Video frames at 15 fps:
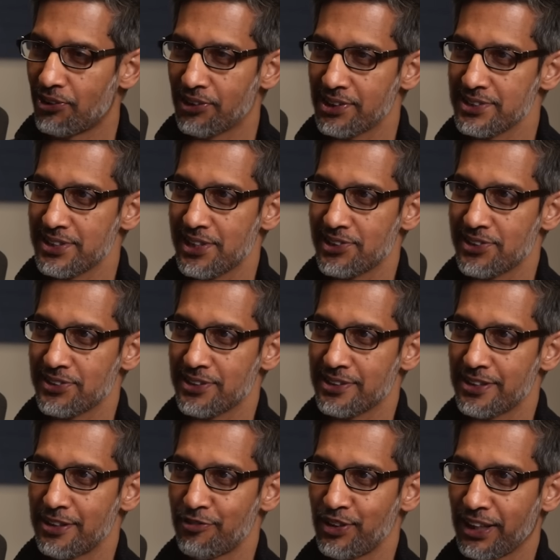organization,
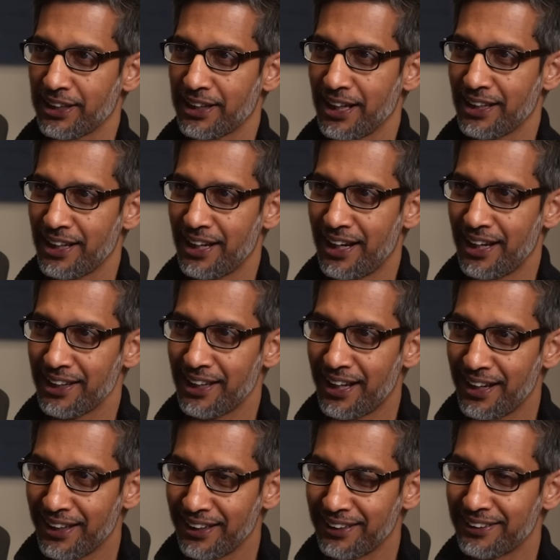if you can kind of
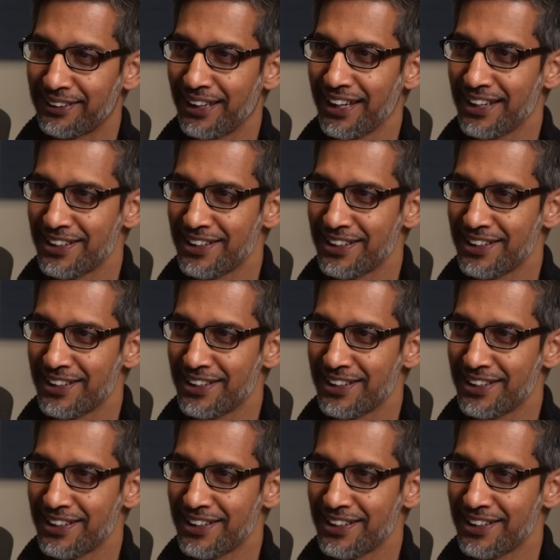align the